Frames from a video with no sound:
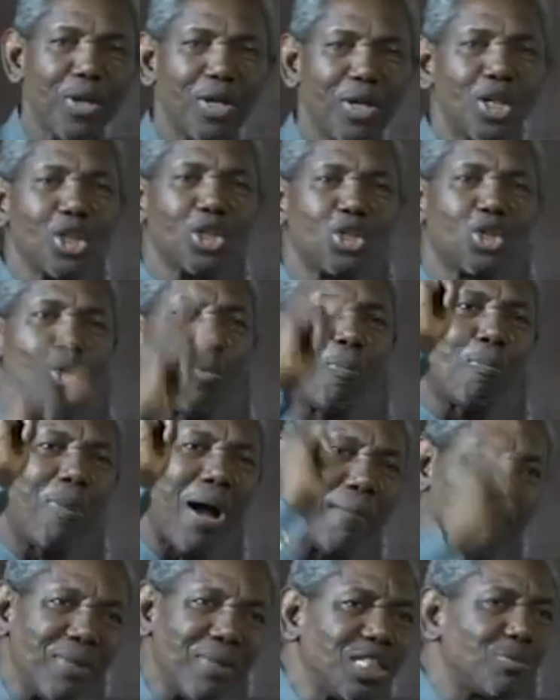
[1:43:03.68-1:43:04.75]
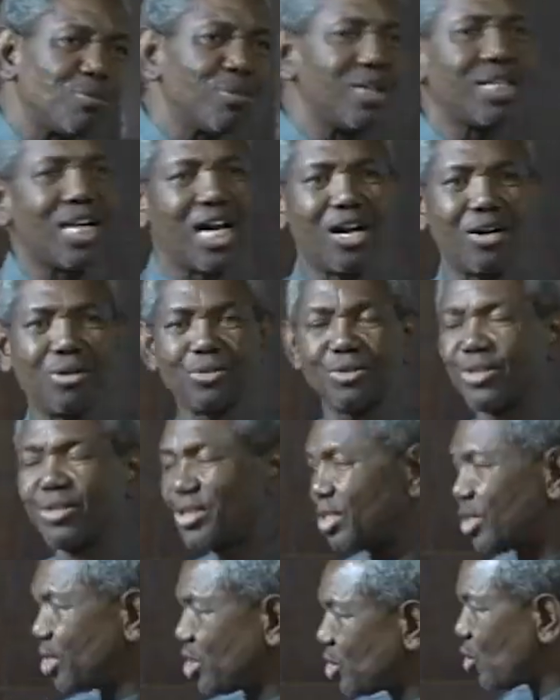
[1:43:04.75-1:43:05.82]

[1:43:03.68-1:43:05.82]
So permit me now to